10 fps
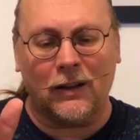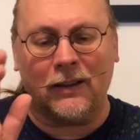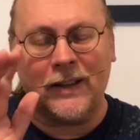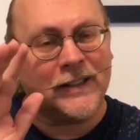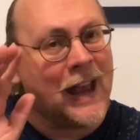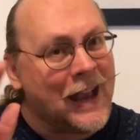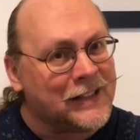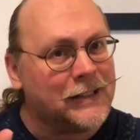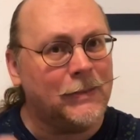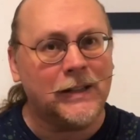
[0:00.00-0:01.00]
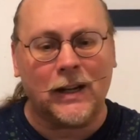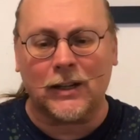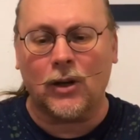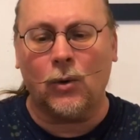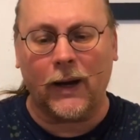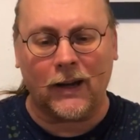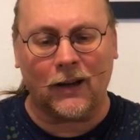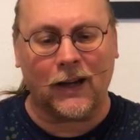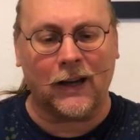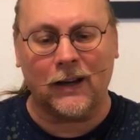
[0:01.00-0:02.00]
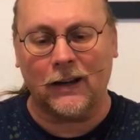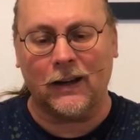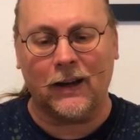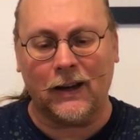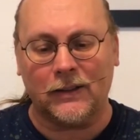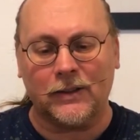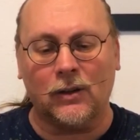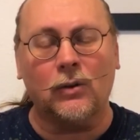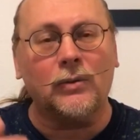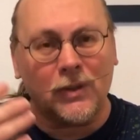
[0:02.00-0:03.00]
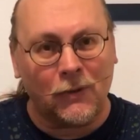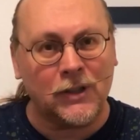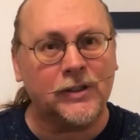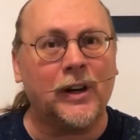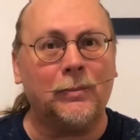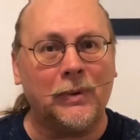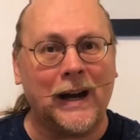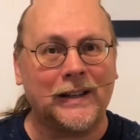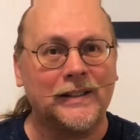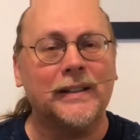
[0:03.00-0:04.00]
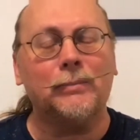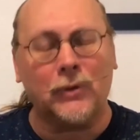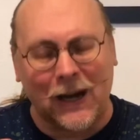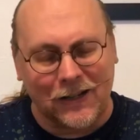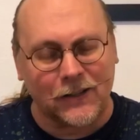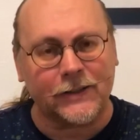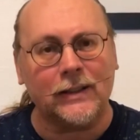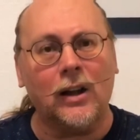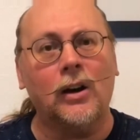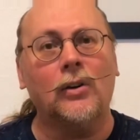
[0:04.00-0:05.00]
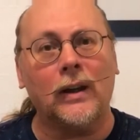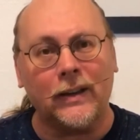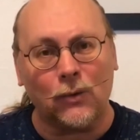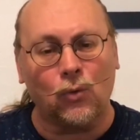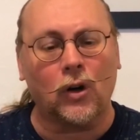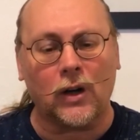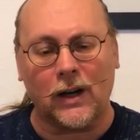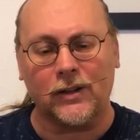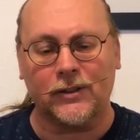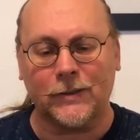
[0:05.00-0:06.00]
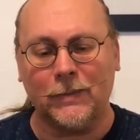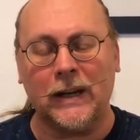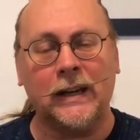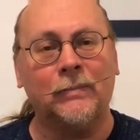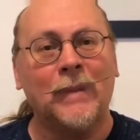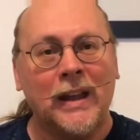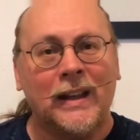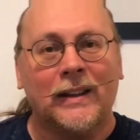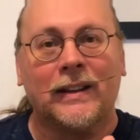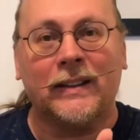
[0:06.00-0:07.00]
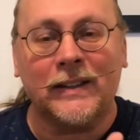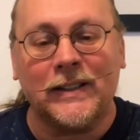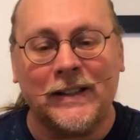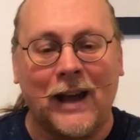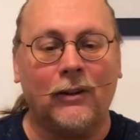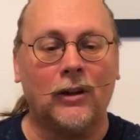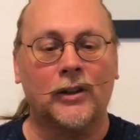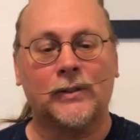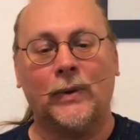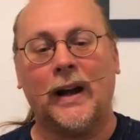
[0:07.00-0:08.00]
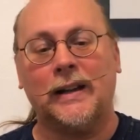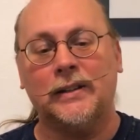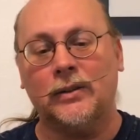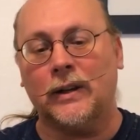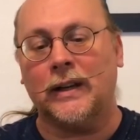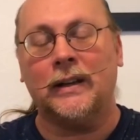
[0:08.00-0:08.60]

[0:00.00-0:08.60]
this has to be done quickly. So when you start practicing, practice slow and then work on your speed. This is how it looks when I do it.